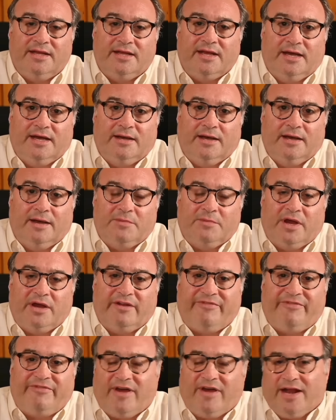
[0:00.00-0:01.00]
I'm not
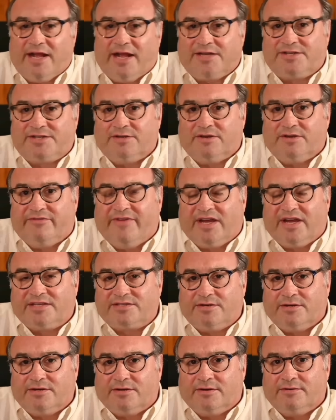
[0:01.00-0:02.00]
a financial
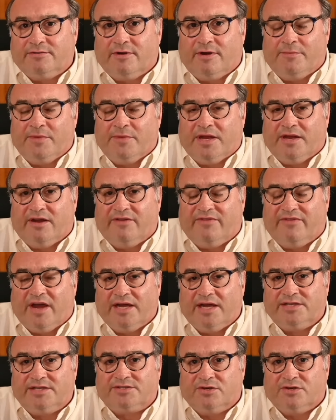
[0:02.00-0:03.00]
investor, I mean,
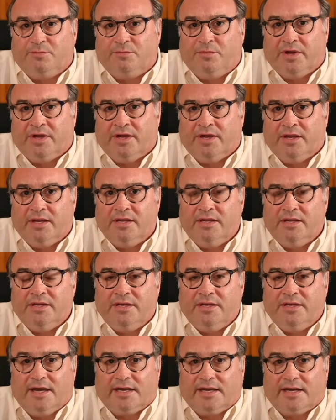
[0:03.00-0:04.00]
advisor, but
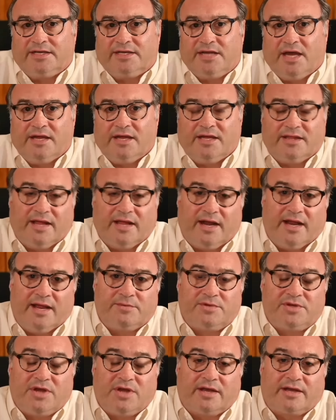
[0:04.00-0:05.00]
I can tell you that I
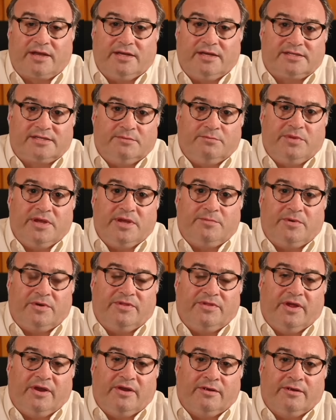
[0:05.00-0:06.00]
am talking to some
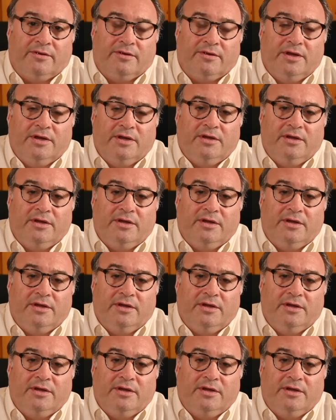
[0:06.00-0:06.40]
people that are